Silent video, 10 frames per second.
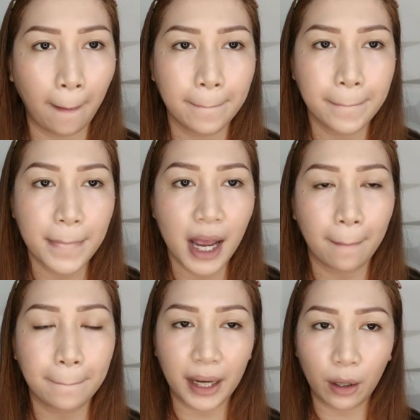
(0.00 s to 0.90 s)
Pero why
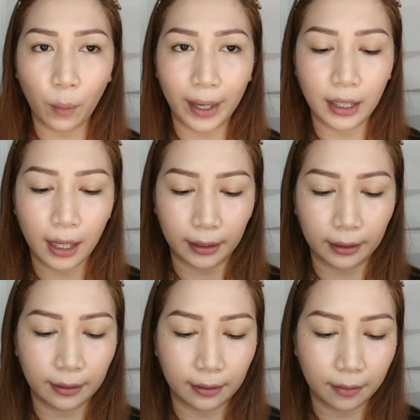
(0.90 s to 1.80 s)
not?
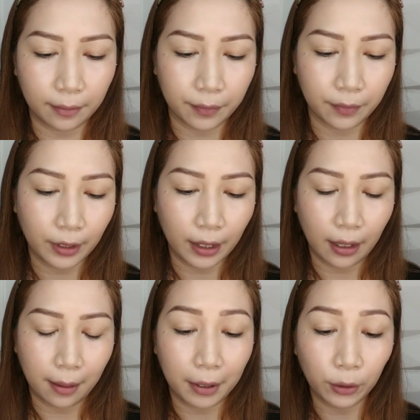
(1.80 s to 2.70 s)
Patungan
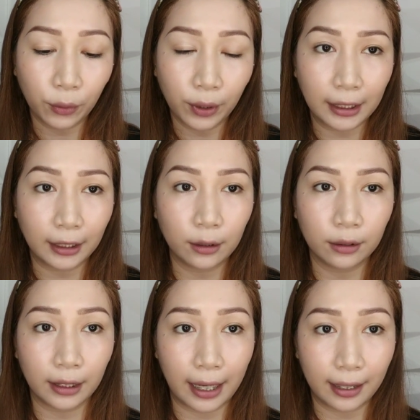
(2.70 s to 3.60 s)
natin ng red
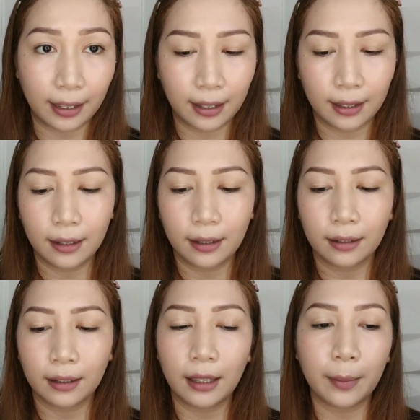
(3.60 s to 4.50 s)
the lip
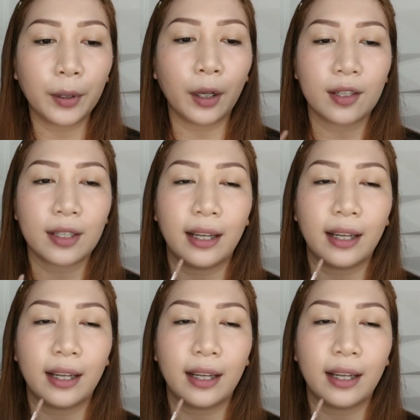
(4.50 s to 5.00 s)
gloss later.